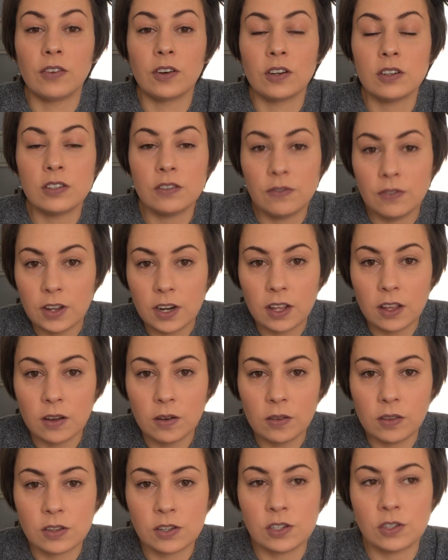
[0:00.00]
first
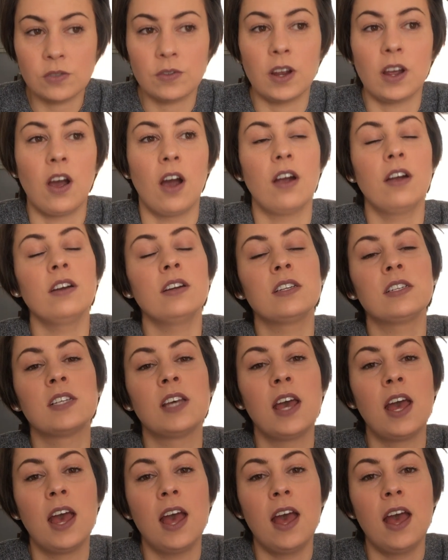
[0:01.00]
video, the string art.